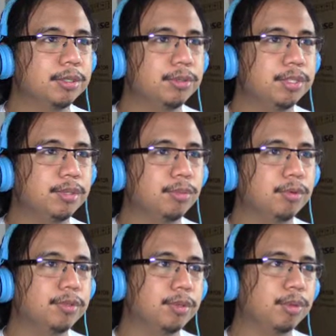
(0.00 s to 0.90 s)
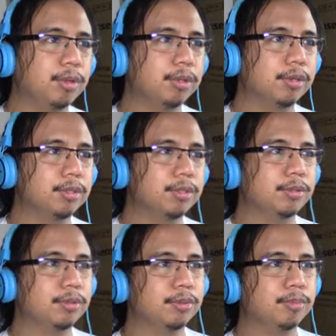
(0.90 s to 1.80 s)
Susan moves to Boulder
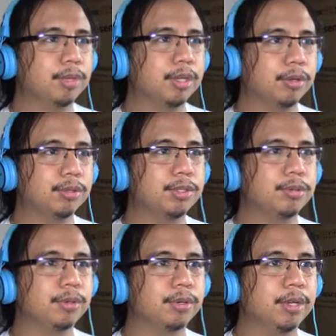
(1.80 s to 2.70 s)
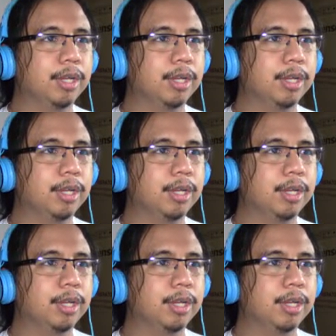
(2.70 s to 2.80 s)
to be close to her.